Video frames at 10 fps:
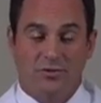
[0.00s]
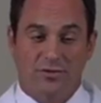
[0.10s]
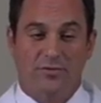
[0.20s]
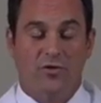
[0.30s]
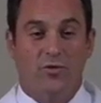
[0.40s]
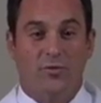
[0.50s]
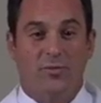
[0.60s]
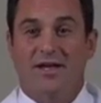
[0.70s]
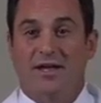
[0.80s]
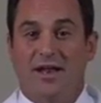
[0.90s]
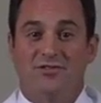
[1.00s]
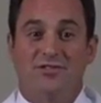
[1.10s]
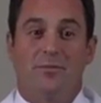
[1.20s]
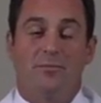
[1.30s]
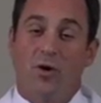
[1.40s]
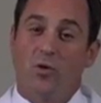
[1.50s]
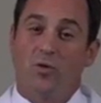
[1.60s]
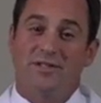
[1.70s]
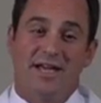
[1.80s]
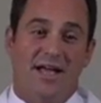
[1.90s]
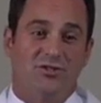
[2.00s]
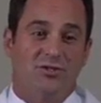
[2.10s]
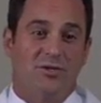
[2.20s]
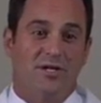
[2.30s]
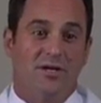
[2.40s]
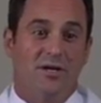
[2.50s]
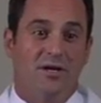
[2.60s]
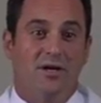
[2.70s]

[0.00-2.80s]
or the volar plate can have some bone attached to it,